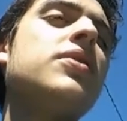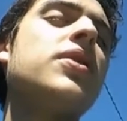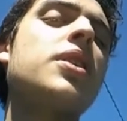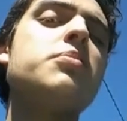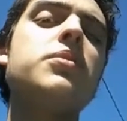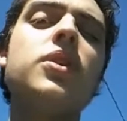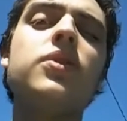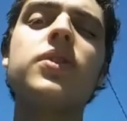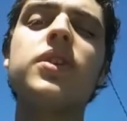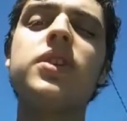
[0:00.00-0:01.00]
Fucking
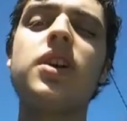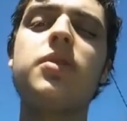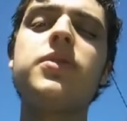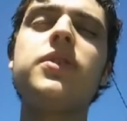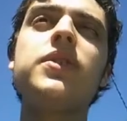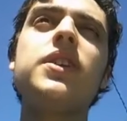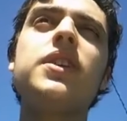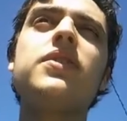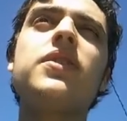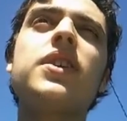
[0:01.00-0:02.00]
beautifully shot
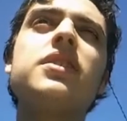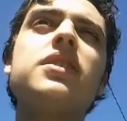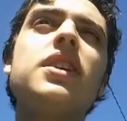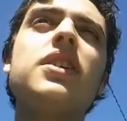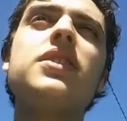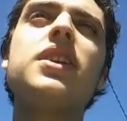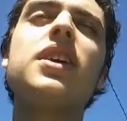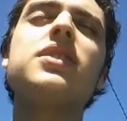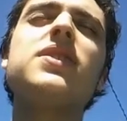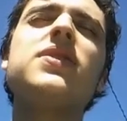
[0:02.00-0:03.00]
movie. The fucking
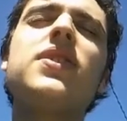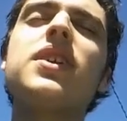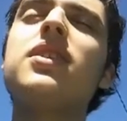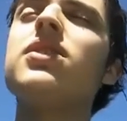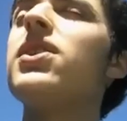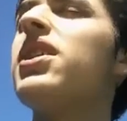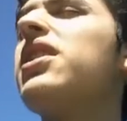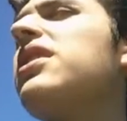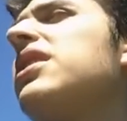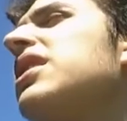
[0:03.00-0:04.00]
soundtrack is fucking
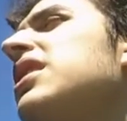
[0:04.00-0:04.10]
great.